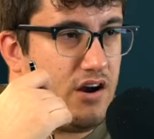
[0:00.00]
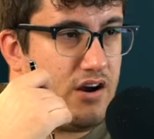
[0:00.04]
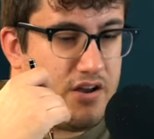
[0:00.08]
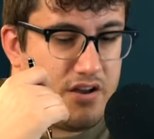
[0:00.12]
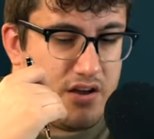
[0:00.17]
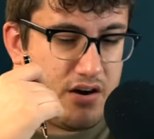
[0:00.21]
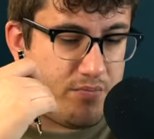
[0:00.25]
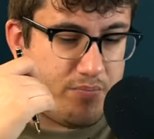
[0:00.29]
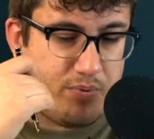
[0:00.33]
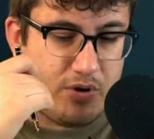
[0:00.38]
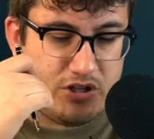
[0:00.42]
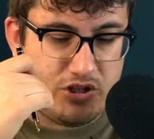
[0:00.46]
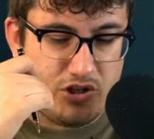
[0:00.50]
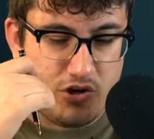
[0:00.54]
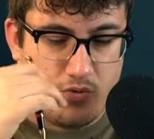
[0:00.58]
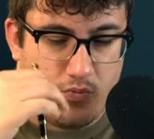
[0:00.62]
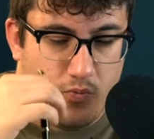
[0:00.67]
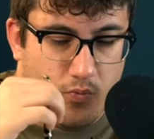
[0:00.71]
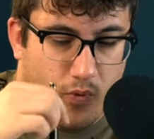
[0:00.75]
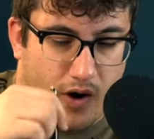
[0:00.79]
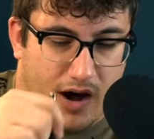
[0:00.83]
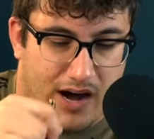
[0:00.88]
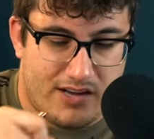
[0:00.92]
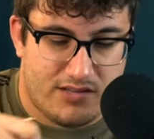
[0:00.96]
Are you going to put your
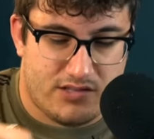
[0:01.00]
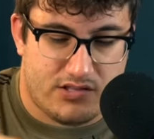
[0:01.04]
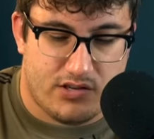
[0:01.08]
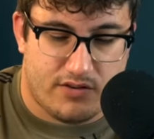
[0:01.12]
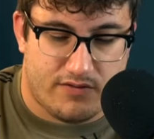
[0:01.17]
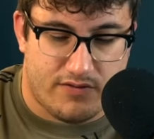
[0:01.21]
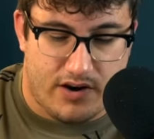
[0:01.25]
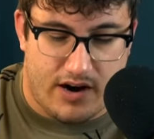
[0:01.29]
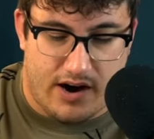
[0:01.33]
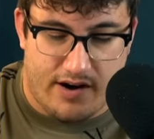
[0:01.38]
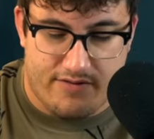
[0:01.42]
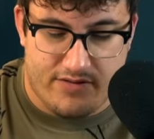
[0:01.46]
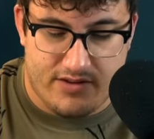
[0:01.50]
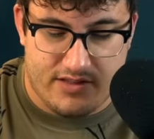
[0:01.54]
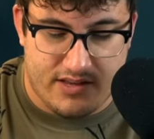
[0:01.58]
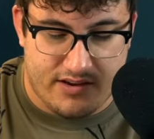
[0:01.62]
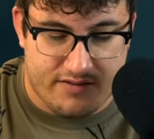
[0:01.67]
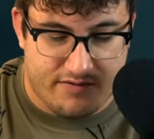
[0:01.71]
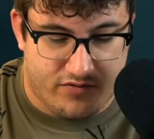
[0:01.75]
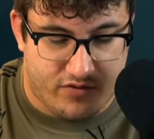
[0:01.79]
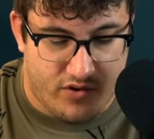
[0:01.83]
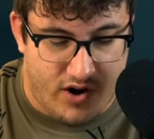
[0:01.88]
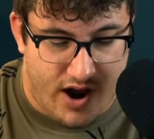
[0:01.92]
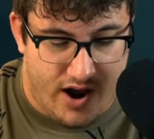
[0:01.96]
wants over
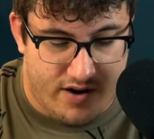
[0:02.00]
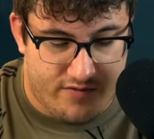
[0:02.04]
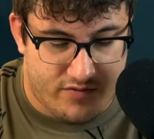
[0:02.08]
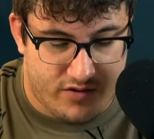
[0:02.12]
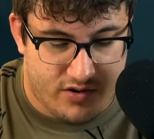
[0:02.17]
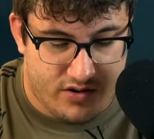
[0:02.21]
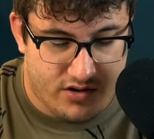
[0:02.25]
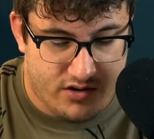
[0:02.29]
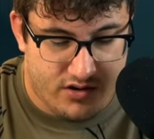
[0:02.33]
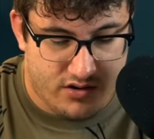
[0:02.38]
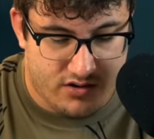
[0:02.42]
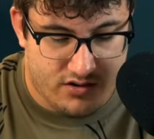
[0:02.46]
everything forever?